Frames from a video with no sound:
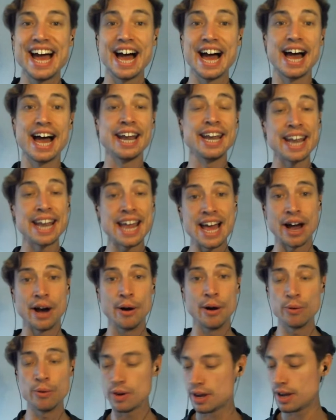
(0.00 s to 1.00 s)
And
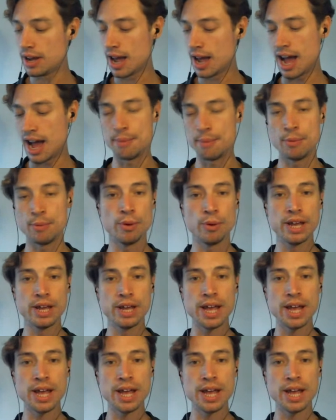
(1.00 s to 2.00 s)
now
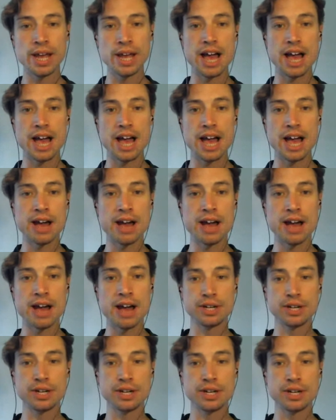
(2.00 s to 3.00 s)
we
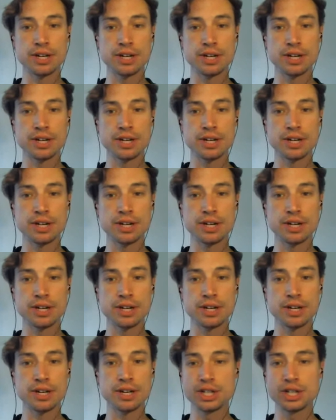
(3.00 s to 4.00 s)
have a treat
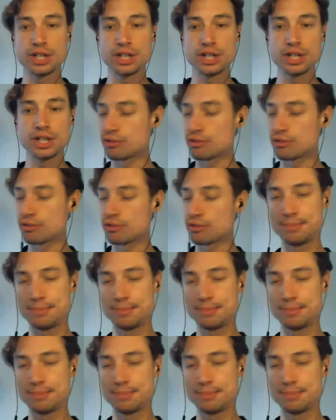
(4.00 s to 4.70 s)
because